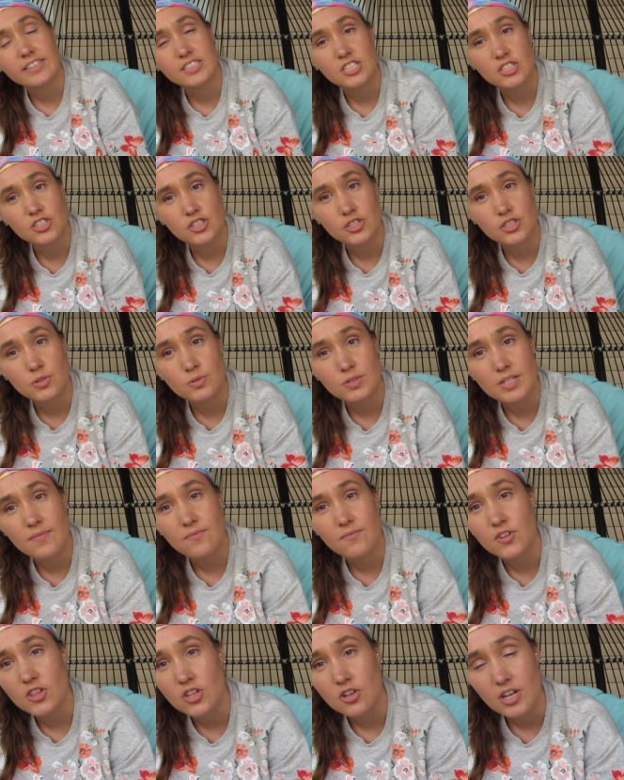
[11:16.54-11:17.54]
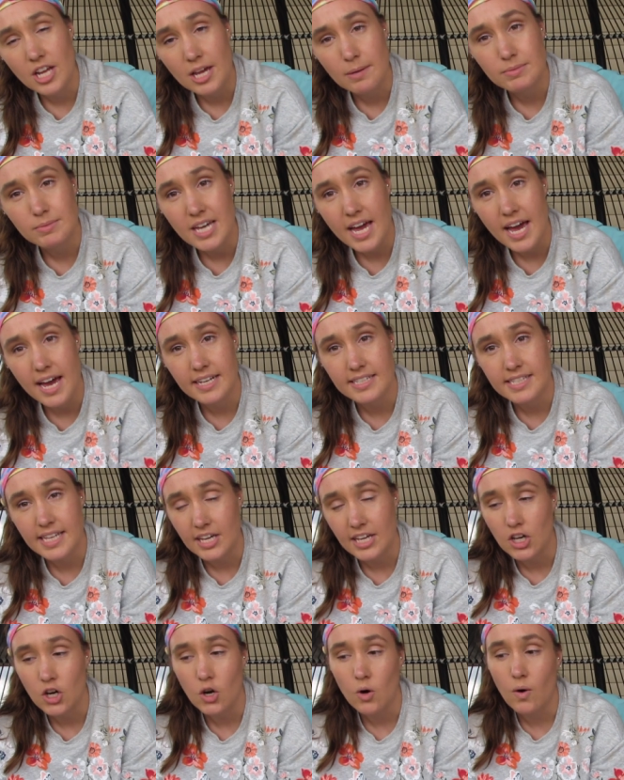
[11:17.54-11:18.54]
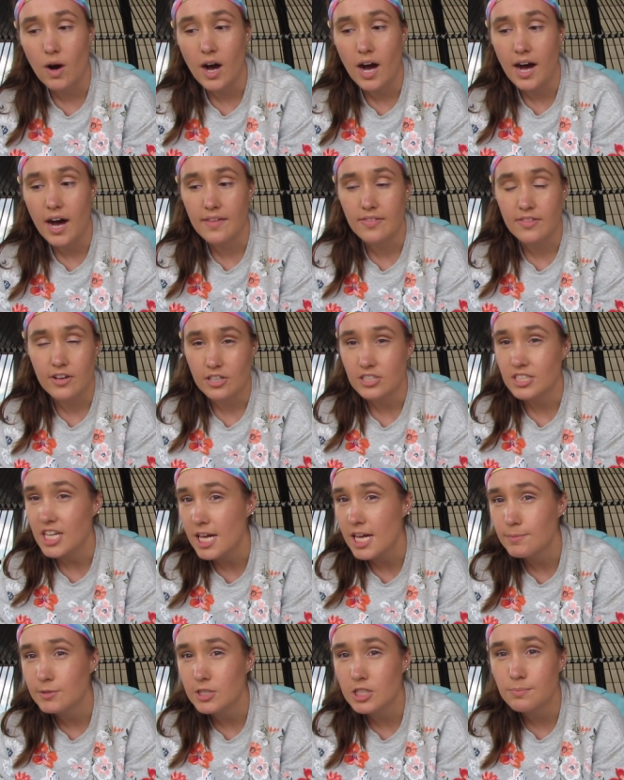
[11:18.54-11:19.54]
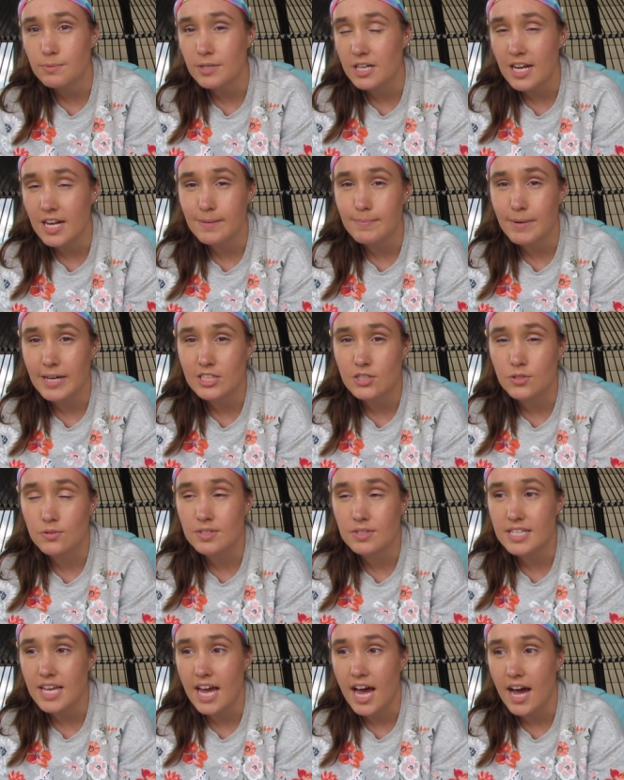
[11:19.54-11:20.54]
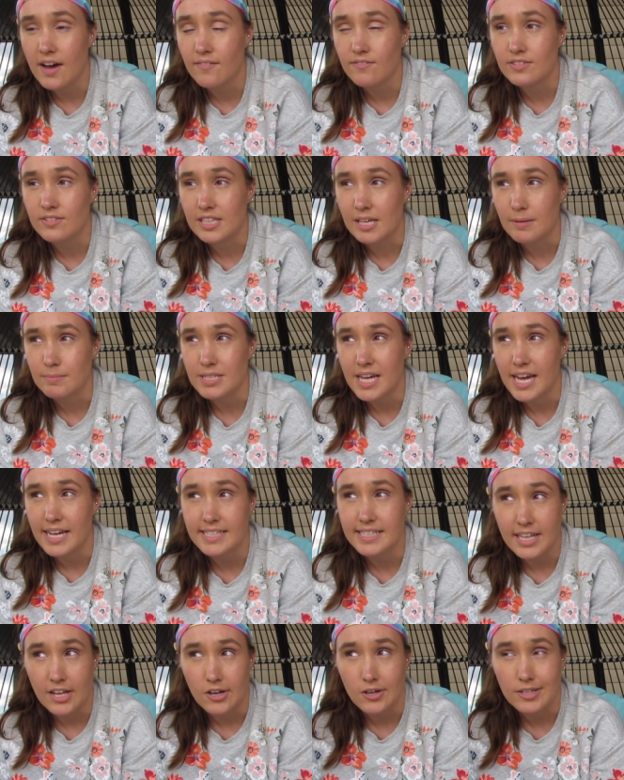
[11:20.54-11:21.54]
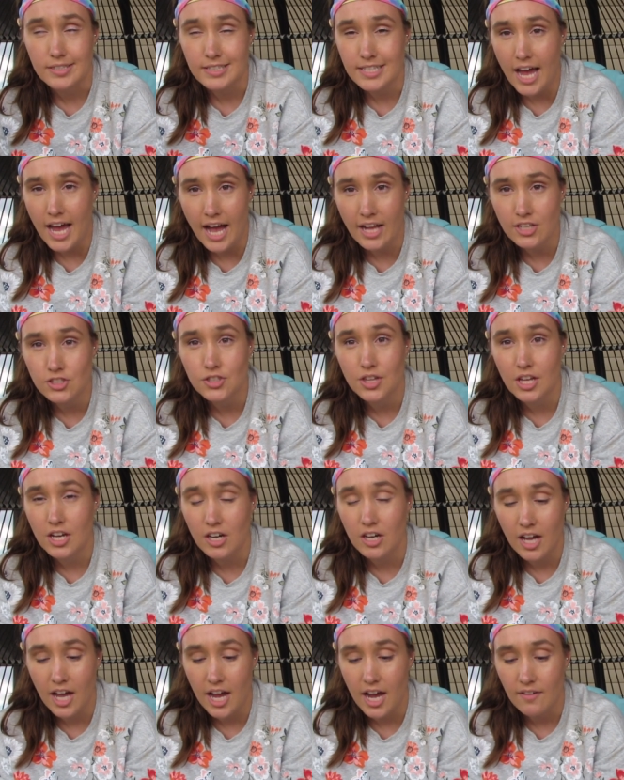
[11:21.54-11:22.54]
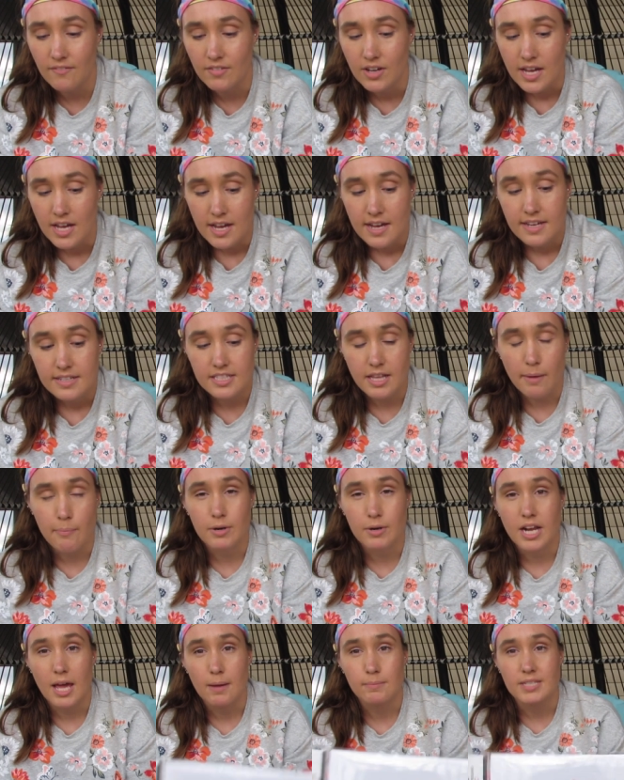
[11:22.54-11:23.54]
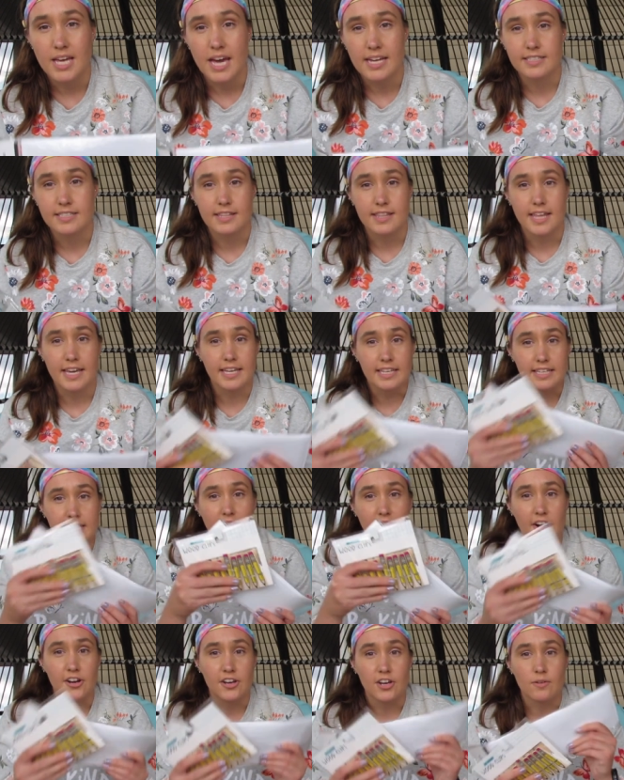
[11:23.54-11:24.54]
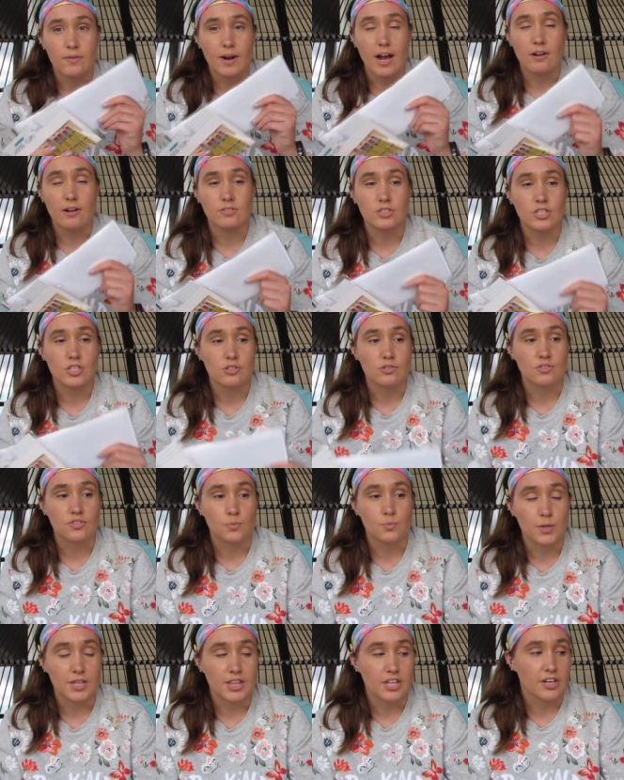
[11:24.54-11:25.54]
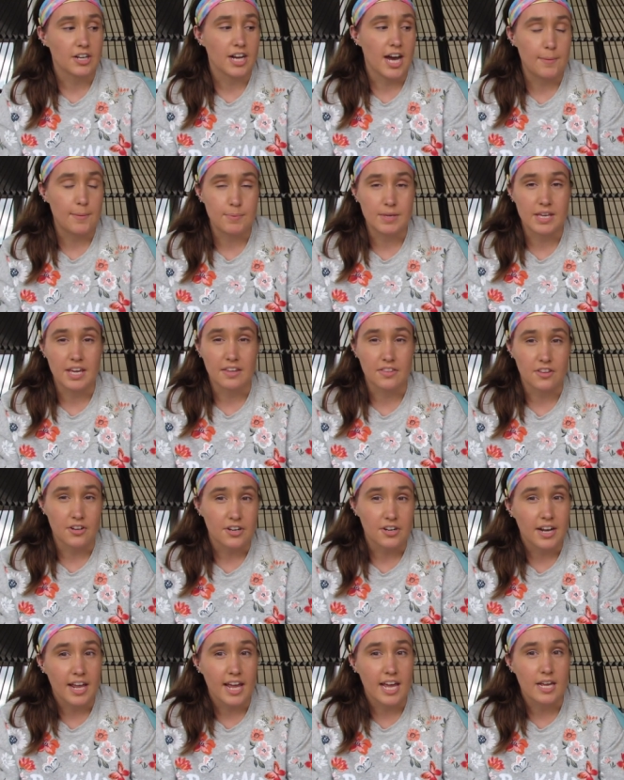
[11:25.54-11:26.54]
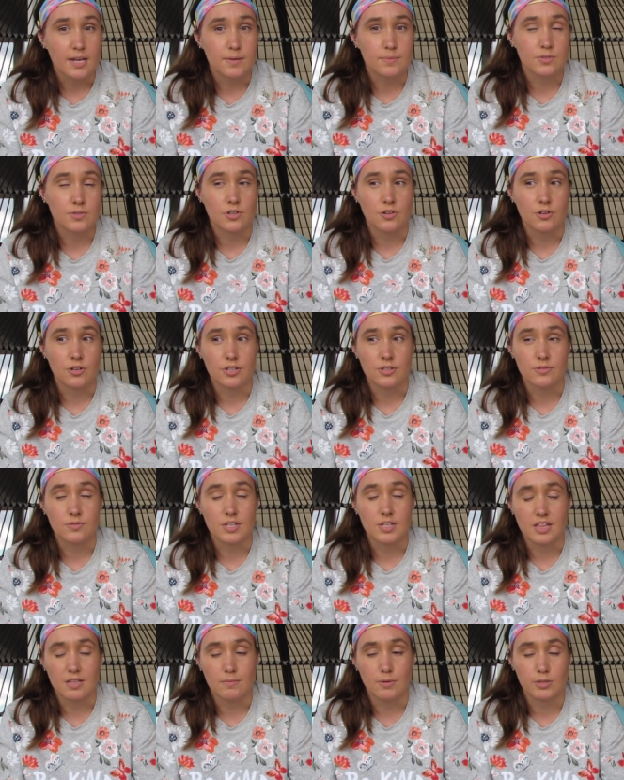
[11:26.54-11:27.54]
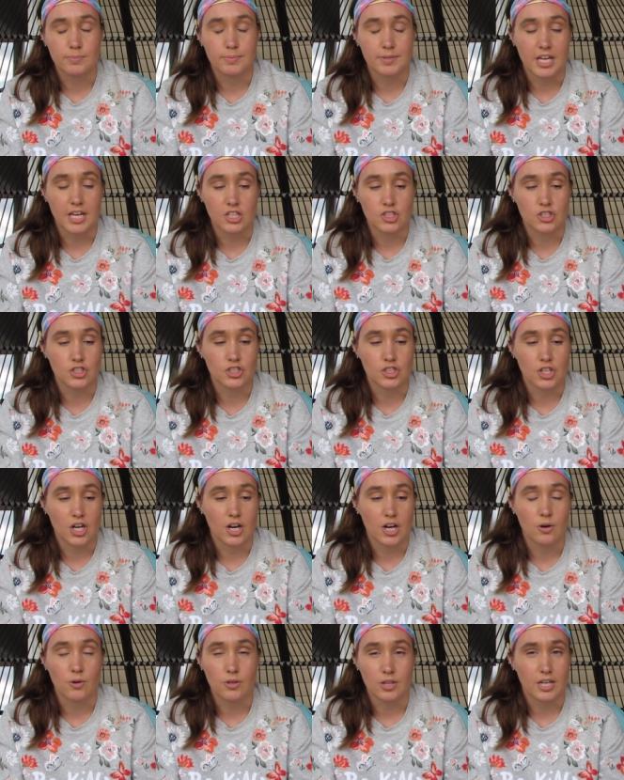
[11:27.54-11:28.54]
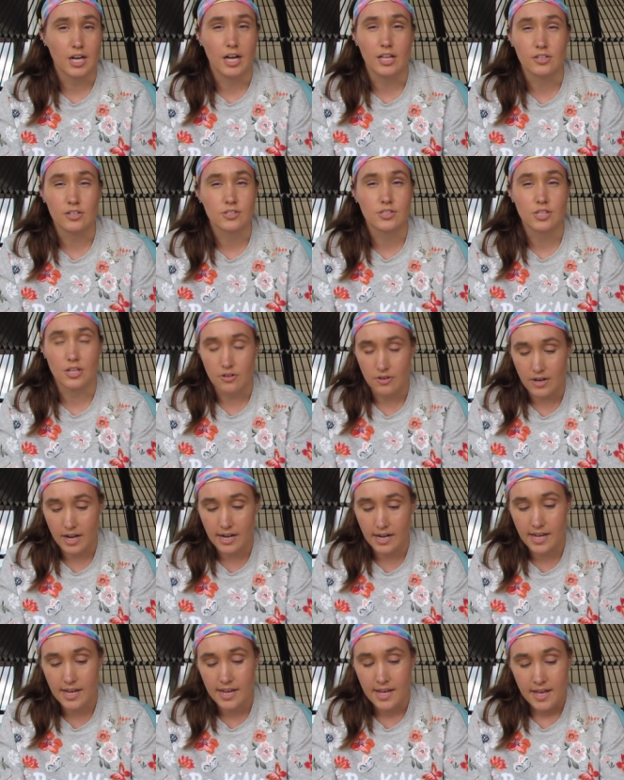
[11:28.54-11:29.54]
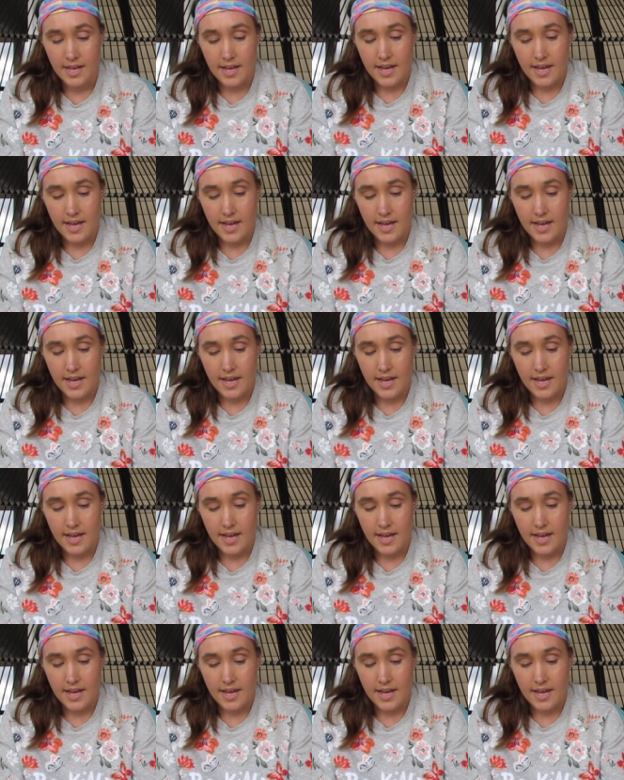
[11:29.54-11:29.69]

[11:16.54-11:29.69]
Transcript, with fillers: of teachers use them for their name tags that go on their tables, but none of my students have name tags that are attached. They all have separate name tags that they can carry around to use when they're copying their names or using the multiplication chart or the colors that are on it.